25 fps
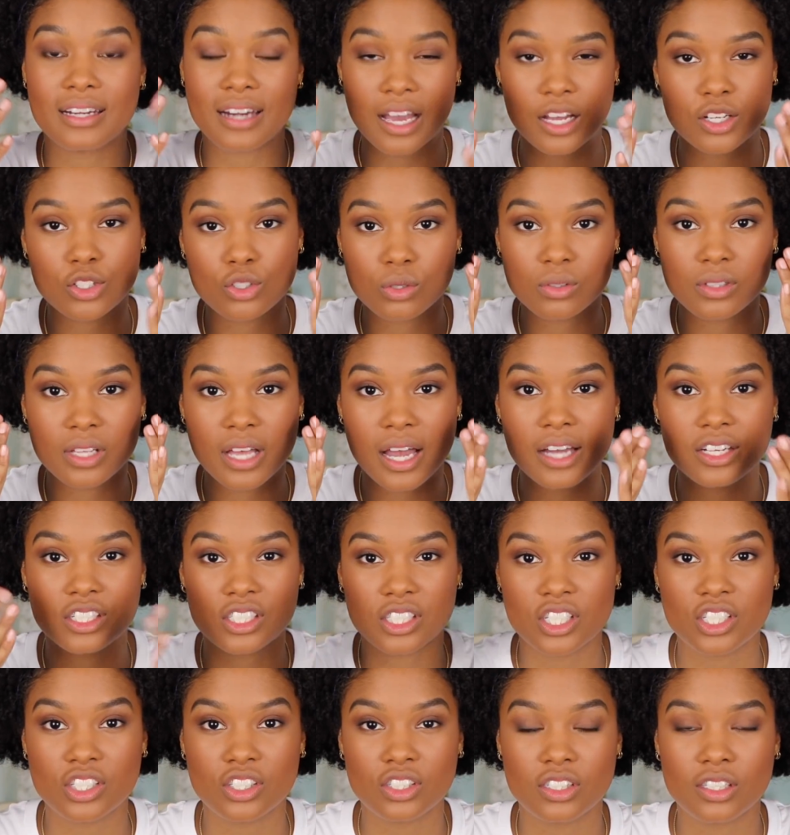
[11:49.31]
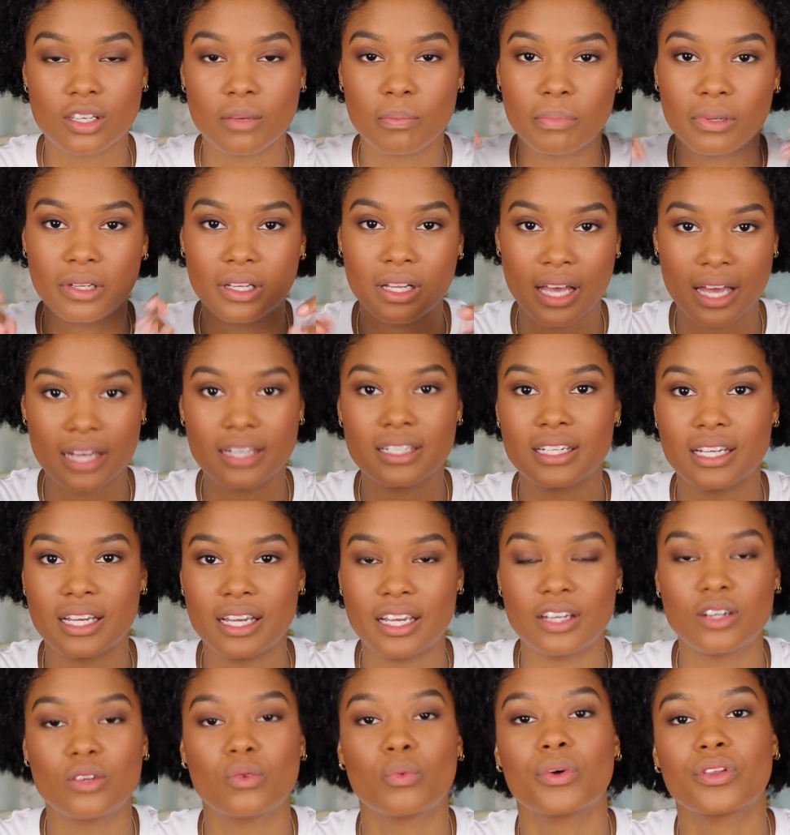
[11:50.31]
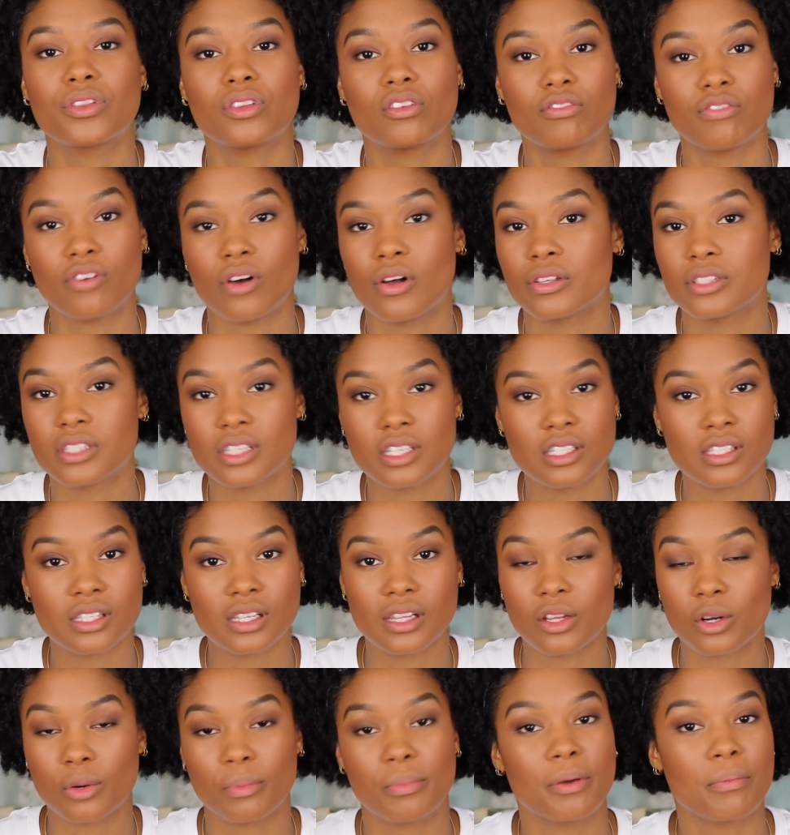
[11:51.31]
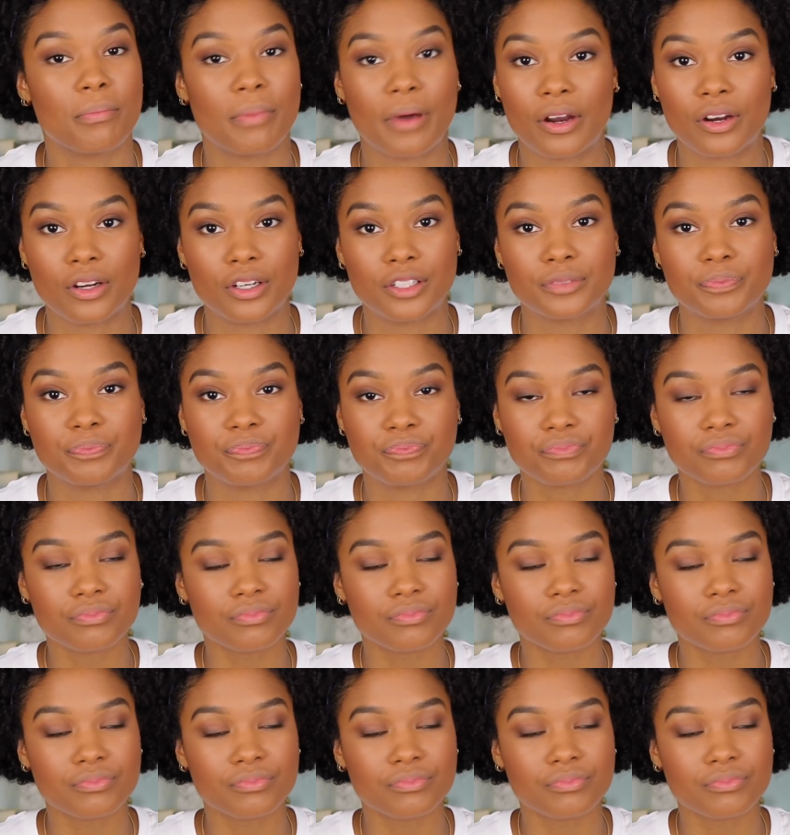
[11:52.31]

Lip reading: natural lashes to blend in with the falsies a little bit better.